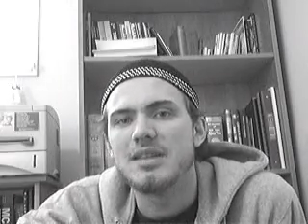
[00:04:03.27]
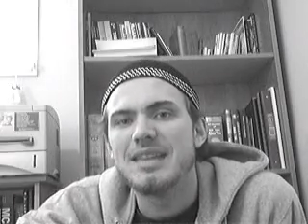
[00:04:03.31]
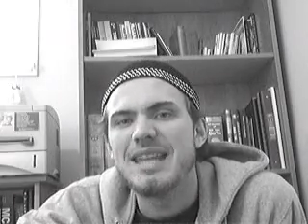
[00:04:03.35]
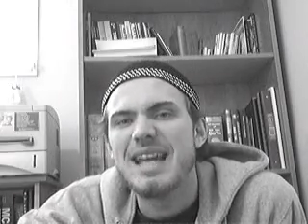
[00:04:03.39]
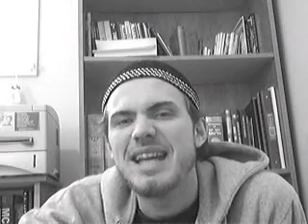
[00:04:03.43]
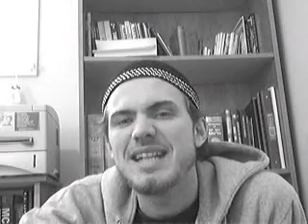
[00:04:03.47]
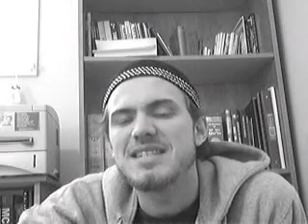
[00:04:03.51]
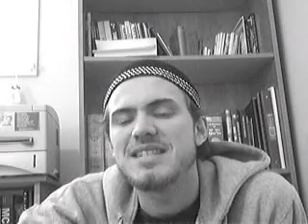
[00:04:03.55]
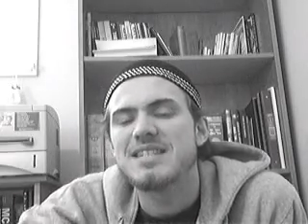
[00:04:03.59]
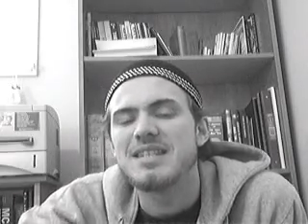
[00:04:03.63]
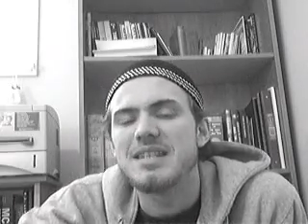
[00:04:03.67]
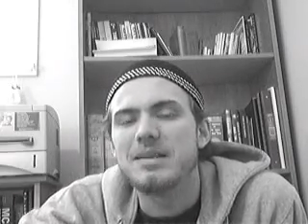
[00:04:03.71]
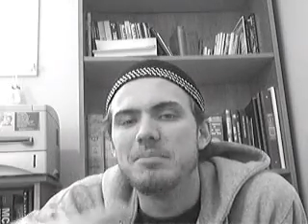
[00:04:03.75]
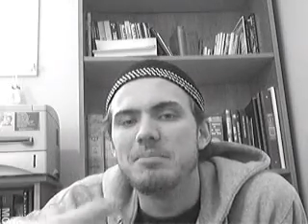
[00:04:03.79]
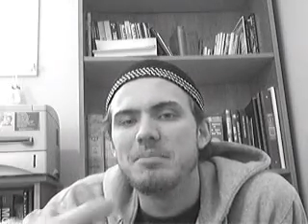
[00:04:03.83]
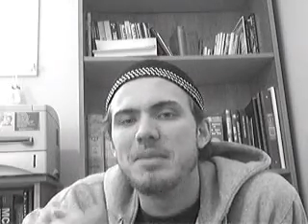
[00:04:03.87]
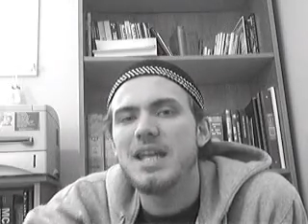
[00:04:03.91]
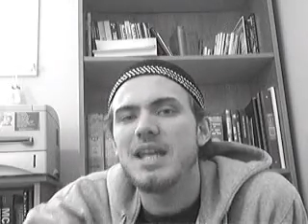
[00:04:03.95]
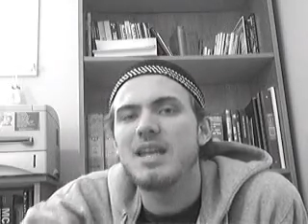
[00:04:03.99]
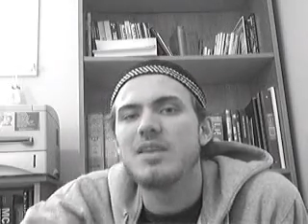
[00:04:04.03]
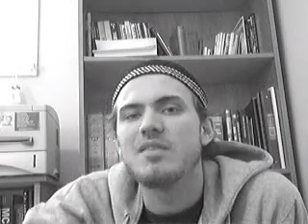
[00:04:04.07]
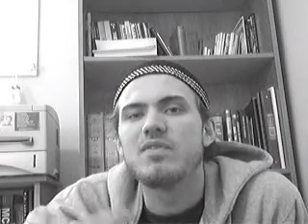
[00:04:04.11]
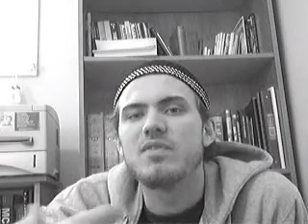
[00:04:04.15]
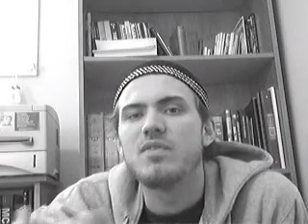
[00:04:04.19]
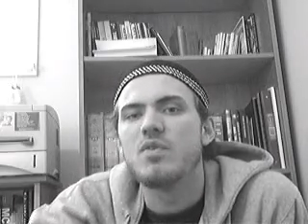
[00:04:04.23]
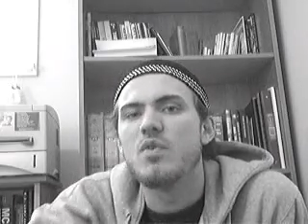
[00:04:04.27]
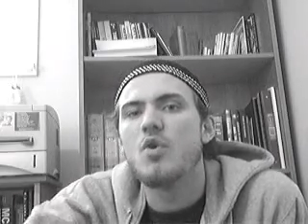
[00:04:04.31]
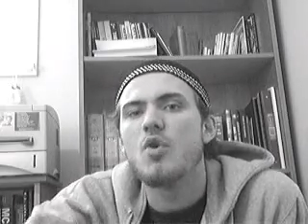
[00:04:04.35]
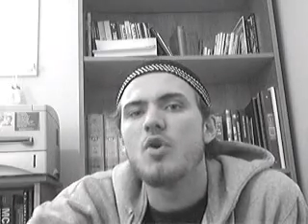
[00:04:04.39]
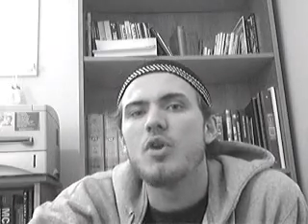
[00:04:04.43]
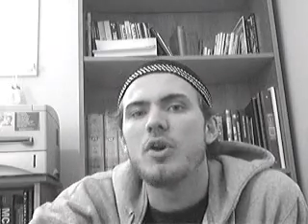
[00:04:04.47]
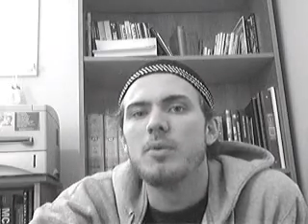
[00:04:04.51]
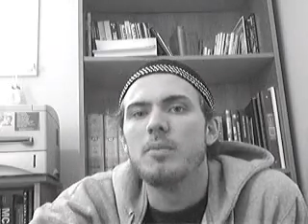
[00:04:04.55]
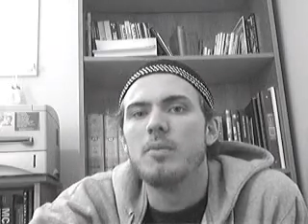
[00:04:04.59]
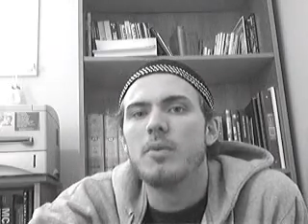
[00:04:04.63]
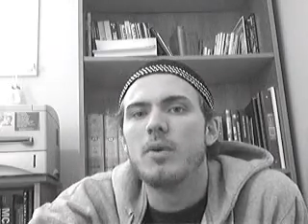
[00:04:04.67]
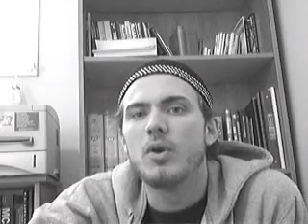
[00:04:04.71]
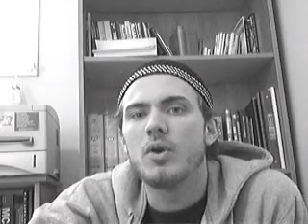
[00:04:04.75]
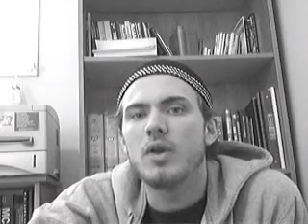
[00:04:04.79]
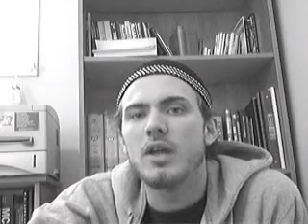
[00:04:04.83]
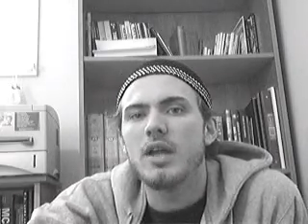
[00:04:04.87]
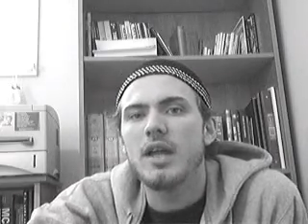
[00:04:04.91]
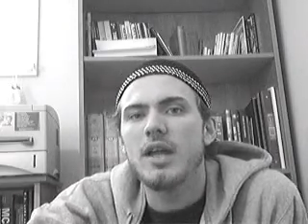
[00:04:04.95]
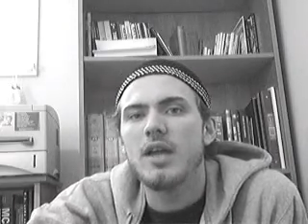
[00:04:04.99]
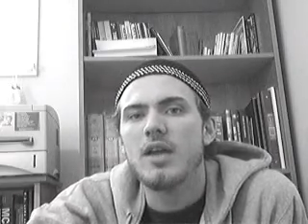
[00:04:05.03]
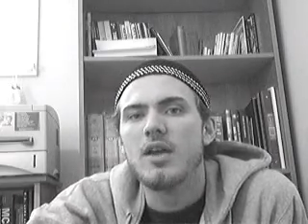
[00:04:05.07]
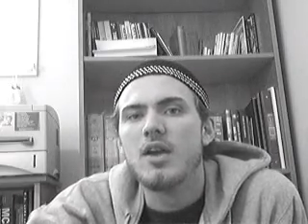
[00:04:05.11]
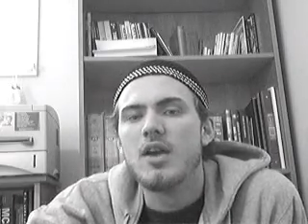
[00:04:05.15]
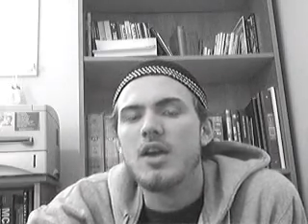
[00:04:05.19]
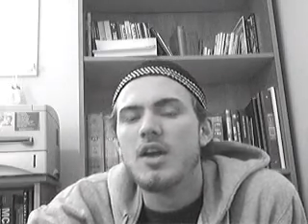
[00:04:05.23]
That's the main form,
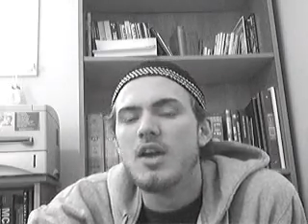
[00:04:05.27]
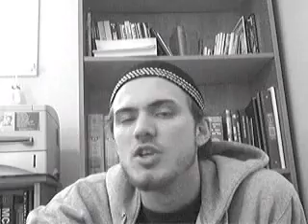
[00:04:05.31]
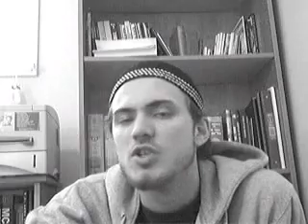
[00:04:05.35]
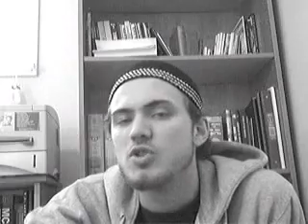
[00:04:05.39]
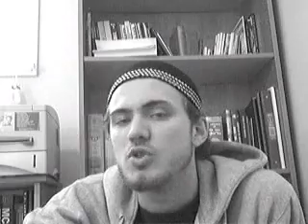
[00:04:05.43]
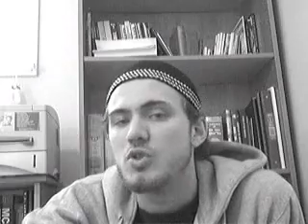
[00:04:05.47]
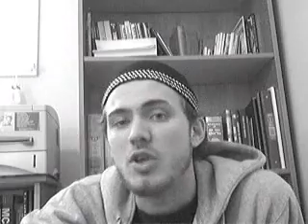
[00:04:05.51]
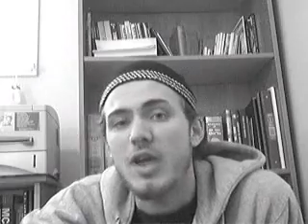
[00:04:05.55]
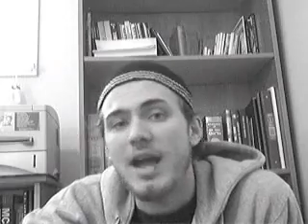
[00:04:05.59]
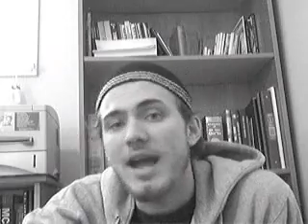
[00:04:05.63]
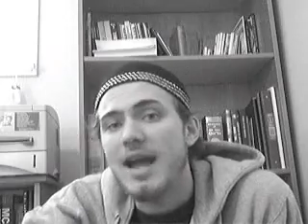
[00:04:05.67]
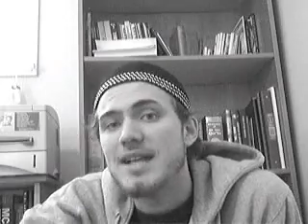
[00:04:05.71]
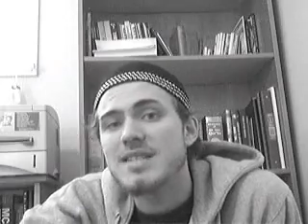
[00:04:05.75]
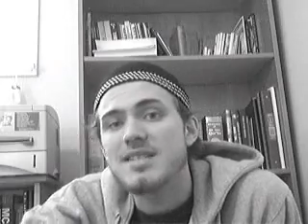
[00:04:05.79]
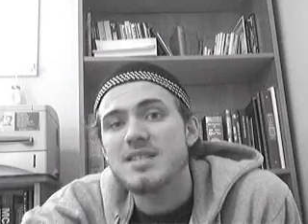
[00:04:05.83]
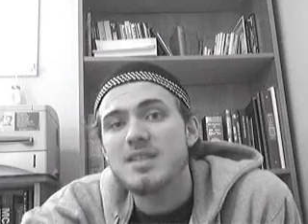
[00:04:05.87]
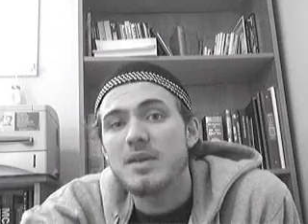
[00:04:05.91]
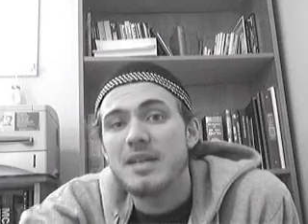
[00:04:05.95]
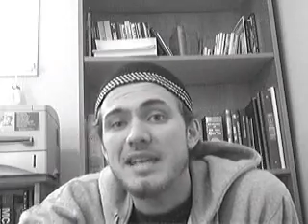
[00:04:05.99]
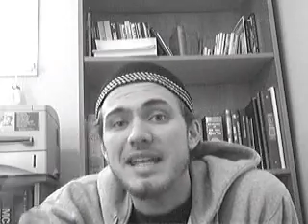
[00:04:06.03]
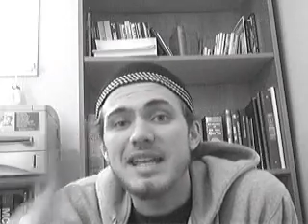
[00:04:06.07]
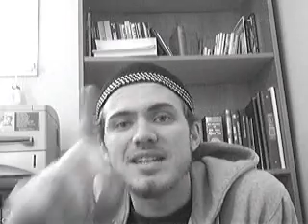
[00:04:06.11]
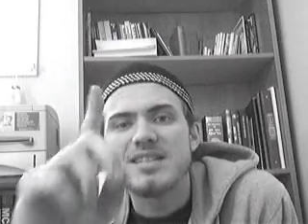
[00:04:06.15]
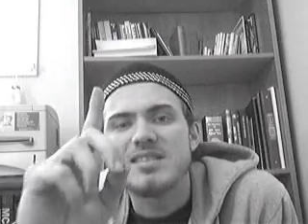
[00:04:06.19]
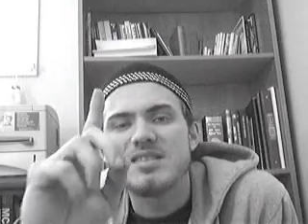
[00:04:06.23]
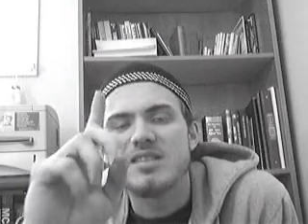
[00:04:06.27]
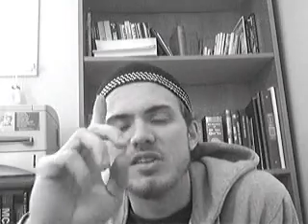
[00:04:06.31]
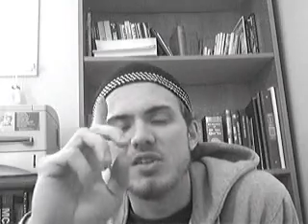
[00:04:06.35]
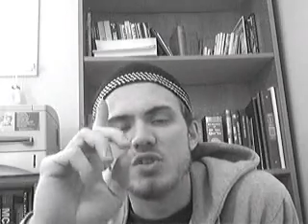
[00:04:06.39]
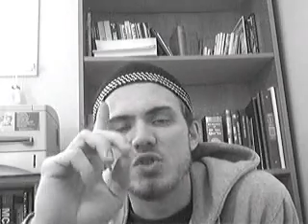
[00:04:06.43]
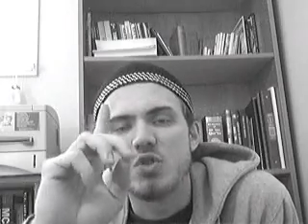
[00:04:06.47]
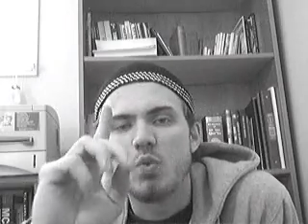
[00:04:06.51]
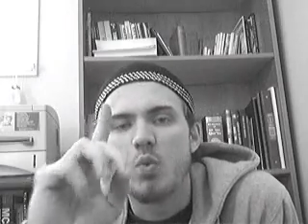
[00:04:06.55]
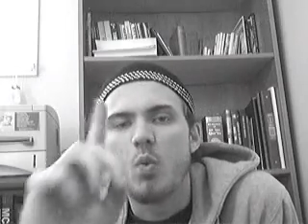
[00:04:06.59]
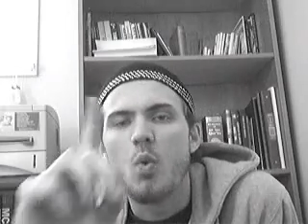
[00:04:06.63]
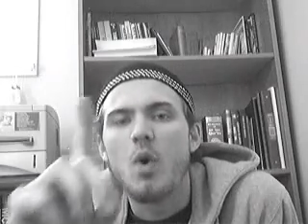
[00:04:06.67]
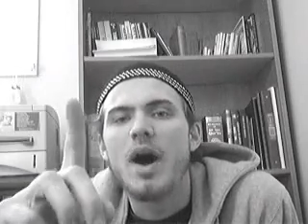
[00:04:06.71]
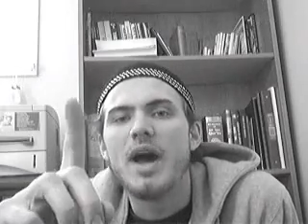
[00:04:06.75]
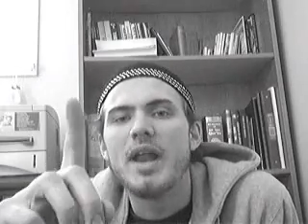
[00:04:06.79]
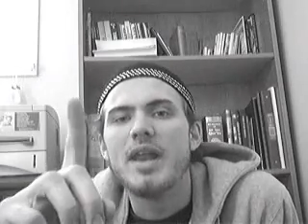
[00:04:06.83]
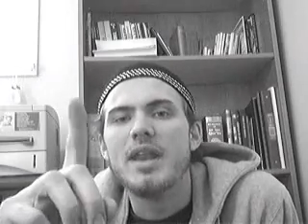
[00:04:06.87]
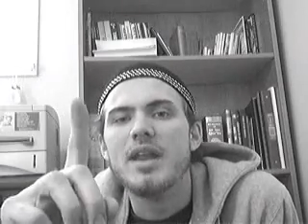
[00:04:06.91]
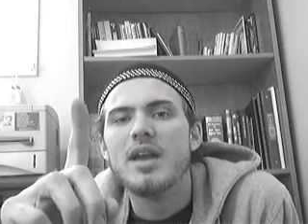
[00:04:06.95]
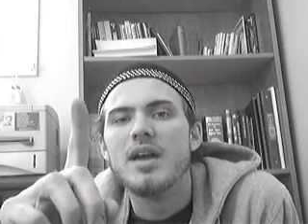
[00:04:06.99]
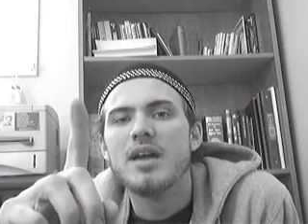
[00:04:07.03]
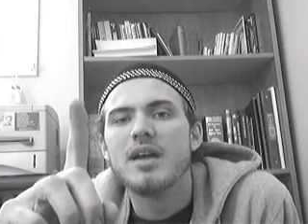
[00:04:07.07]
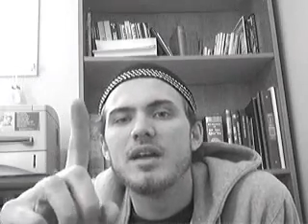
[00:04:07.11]
okay? So you ask someone, yes, there's one.